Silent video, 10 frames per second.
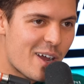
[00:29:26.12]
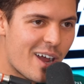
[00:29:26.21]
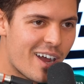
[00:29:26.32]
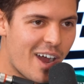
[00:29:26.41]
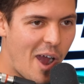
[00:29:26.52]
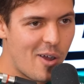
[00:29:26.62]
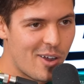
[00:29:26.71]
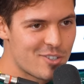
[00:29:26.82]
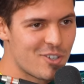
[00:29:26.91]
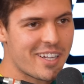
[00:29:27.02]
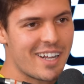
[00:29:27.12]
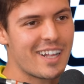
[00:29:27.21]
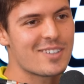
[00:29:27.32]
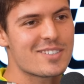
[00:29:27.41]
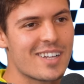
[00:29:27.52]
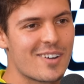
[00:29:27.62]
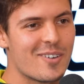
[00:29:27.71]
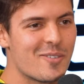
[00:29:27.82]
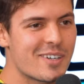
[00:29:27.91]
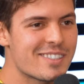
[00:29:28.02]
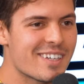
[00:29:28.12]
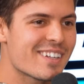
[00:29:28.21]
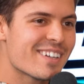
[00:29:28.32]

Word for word: So this is the I, I was looking at it. I was like, what is that?